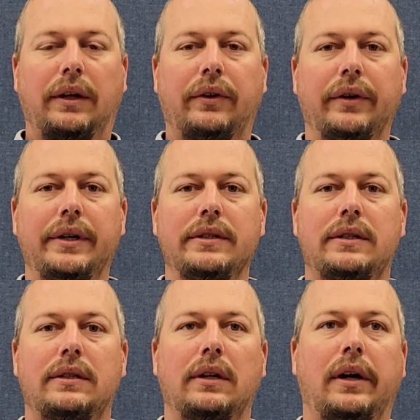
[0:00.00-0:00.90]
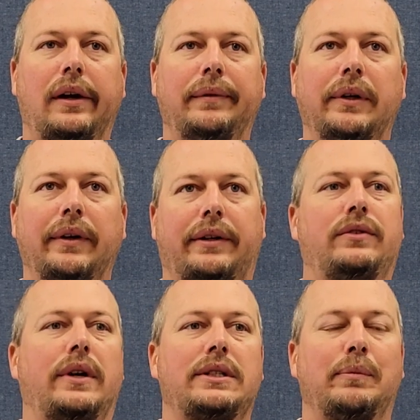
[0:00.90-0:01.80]
There is. You got the
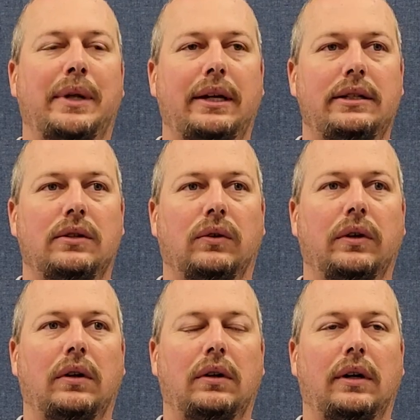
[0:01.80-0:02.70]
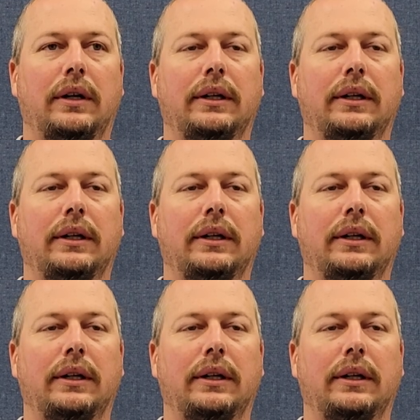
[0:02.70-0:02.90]
dress-up days going on,